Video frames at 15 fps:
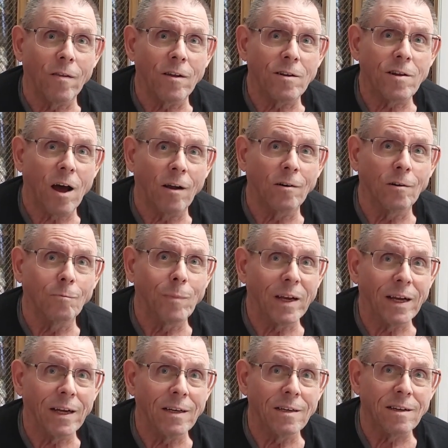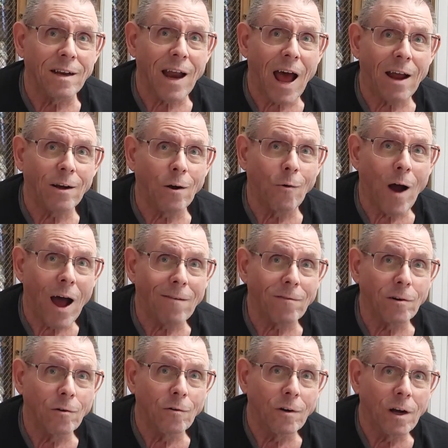where the tunnel begins at Atno
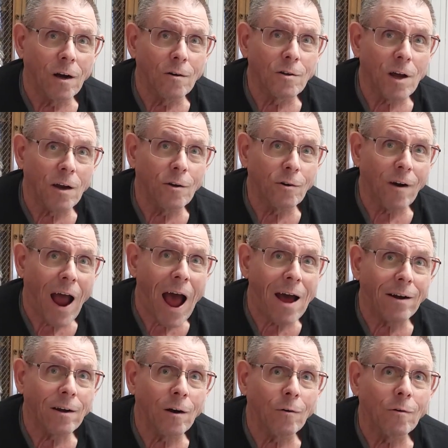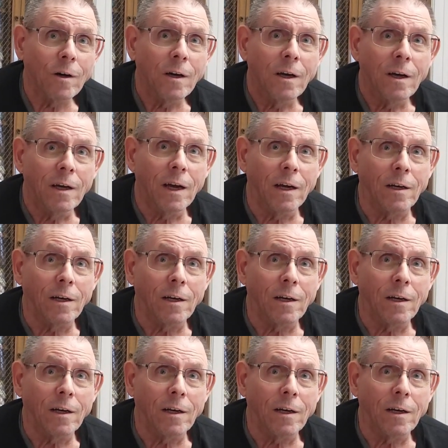Avenue and goes under Atno.